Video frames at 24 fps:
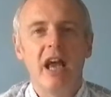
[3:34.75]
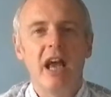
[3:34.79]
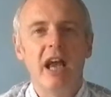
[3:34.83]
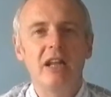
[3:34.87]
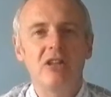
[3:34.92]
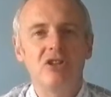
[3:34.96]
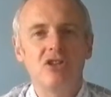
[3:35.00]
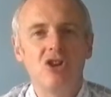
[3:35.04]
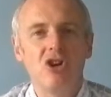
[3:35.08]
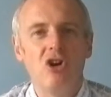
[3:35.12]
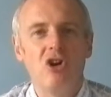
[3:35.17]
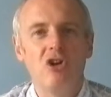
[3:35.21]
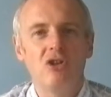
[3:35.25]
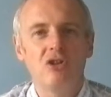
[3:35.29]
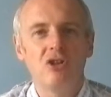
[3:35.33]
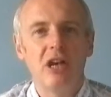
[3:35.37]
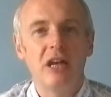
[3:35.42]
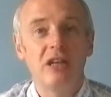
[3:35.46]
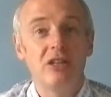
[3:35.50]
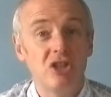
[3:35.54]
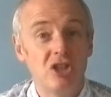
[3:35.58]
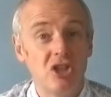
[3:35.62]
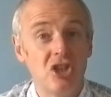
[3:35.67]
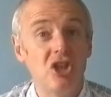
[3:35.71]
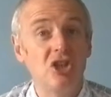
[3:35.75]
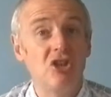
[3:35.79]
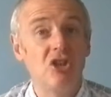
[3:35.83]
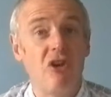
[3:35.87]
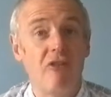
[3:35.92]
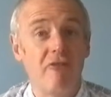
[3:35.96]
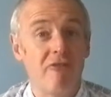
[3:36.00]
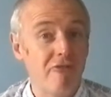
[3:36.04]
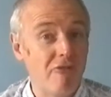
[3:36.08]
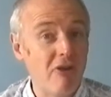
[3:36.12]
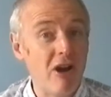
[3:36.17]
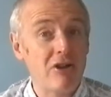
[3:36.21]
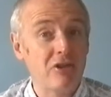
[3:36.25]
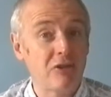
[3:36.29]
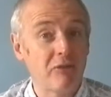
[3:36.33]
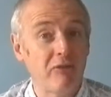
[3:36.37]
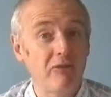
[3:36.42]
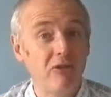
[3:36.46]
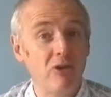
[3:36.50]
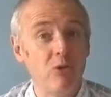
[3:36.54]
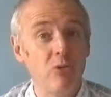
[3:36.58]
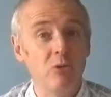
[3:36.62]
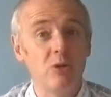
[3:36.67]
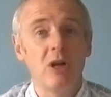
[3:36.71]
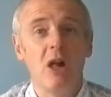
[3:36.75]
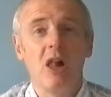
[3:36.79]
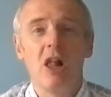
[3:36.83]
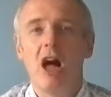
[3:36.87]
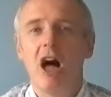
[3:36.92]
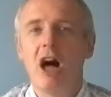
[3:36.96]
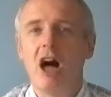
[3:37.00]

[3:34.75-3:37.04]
It's got it's still got fresh fruit,